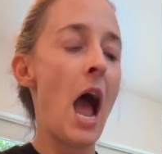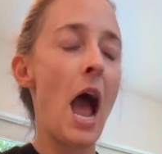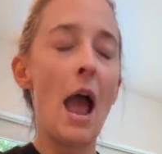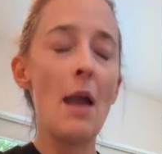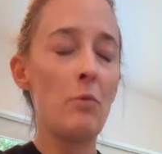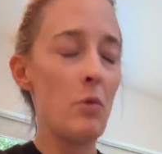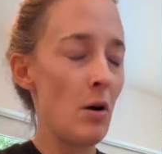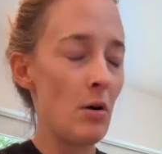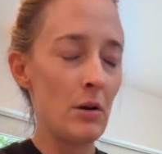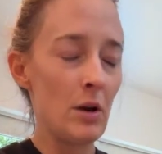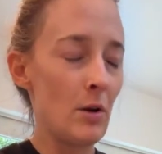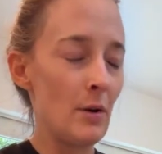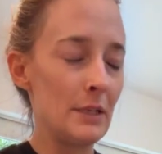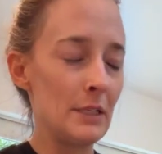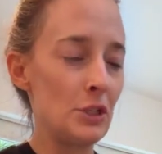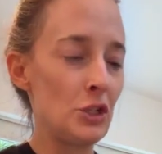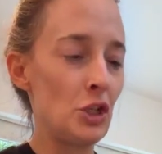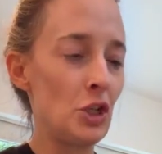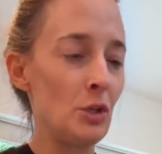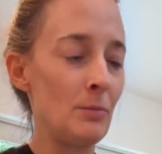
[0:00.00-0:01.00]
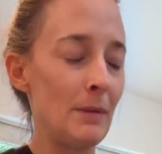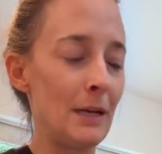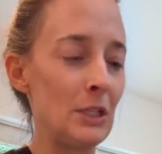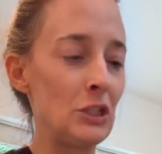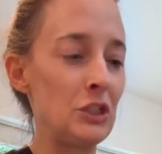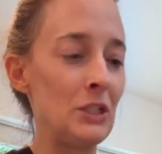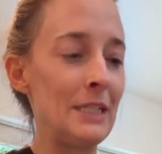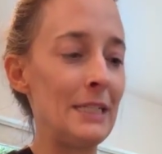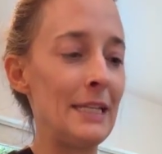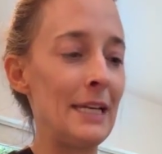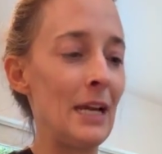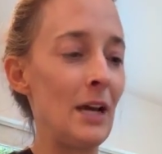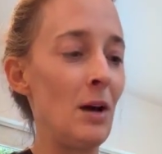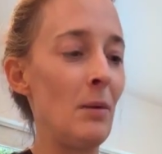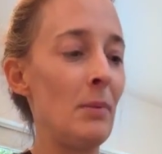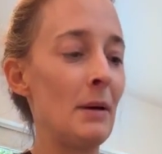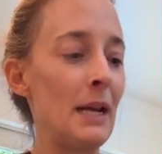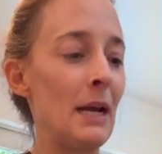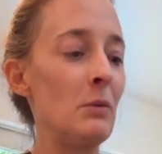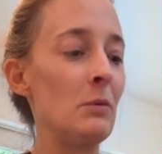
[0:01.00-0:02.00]
I won't go into too much
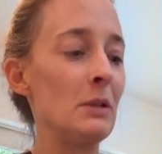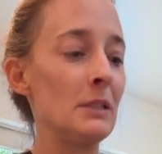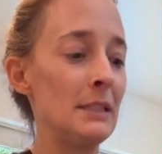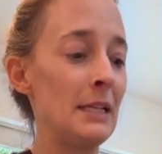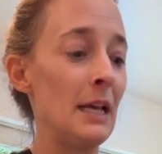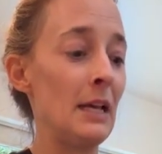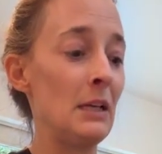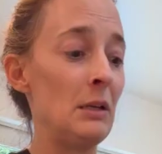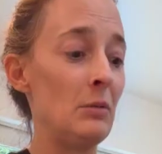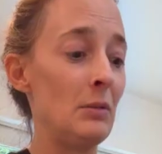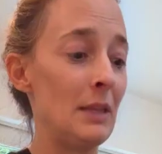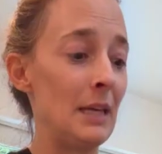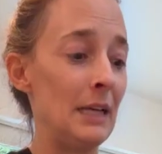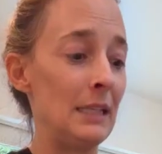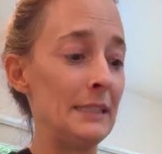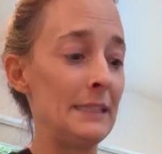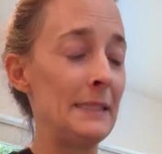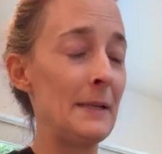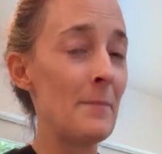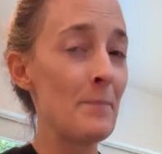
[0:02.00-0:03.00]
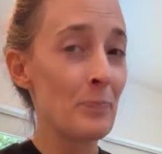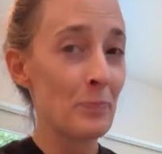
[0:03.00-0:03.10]
detail, but I will tell you this.